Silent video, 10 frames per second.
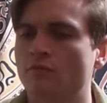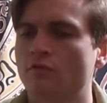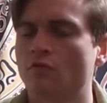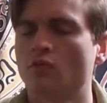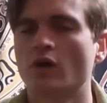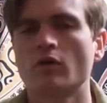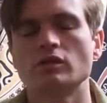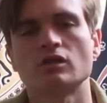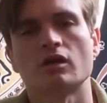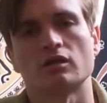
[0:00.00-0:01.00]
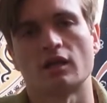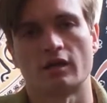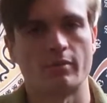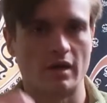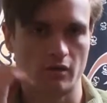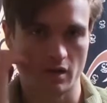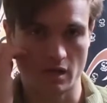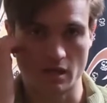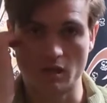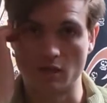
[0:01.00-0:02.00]
we always talk a lot about
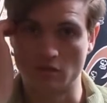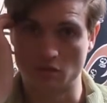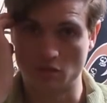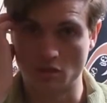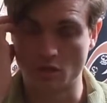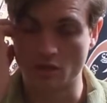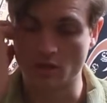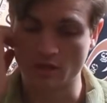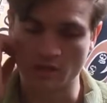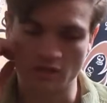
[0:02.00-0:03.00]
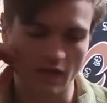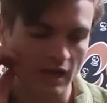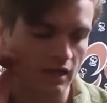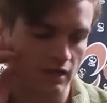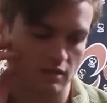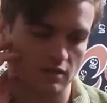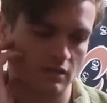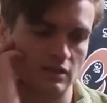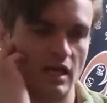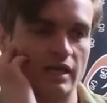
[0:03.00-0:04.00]
in yoga, and that is
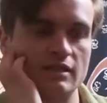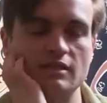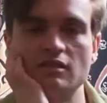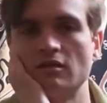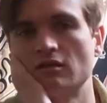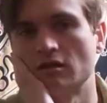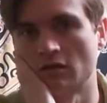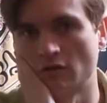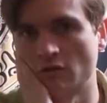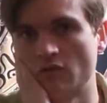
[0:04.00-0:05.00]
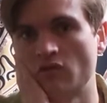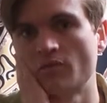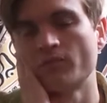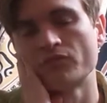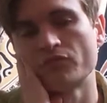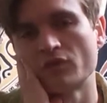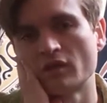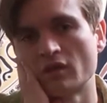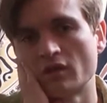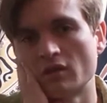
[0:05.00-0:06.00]
this idea of
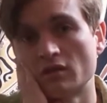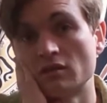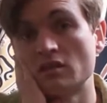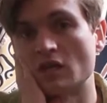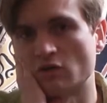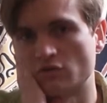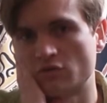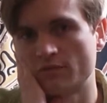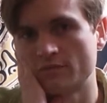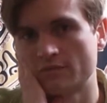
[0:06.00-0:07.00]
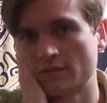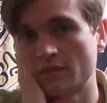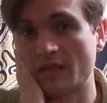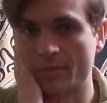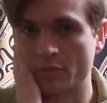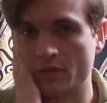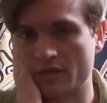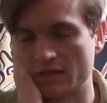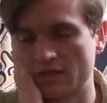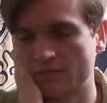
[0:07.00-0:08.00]
self, capital
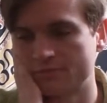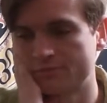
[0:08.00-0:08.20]
S.